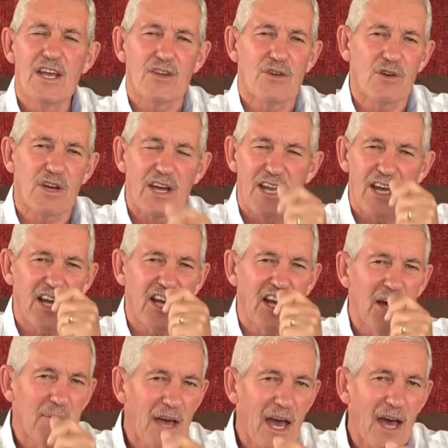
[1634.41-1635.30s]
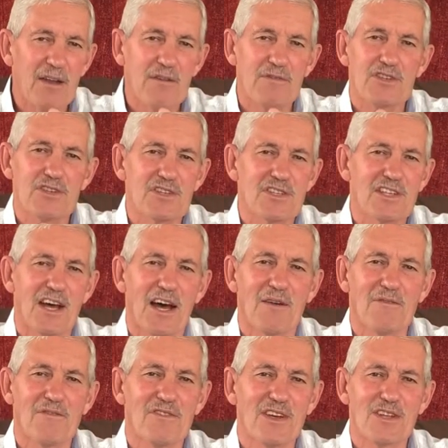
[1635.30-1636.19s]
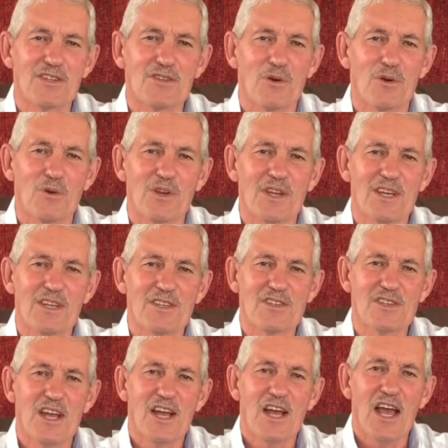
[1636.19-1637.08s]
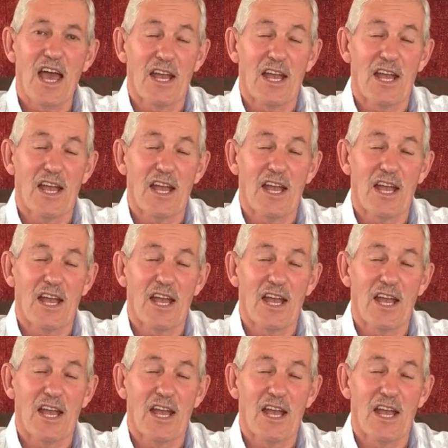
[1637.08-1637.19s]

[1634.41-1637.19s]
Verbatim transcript: you're going to come out of this time victorious.